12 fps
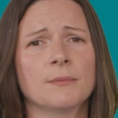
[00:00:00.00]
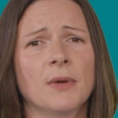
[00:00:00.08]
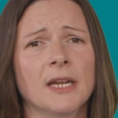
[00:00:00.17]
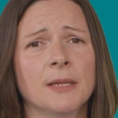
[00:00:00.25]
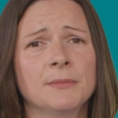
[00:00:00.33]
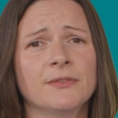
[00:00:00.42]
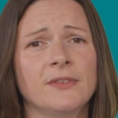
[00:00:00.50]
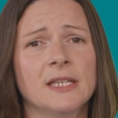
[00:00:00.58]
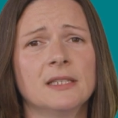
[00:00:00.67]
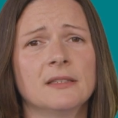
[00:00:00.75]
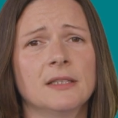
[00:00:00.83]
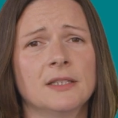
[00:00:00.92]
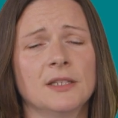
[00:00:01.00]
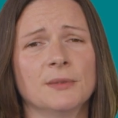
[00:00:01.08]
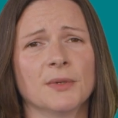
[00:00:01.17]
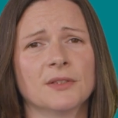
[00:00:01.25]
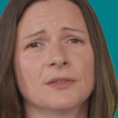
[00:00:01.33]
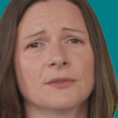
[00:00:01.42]
My name's Fliss, this
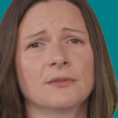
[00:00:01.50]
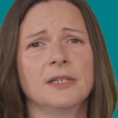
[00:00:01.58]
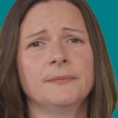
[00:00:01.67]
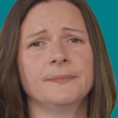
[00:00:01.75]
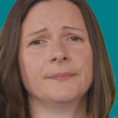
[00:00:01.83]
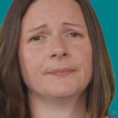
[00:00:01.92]
is my story.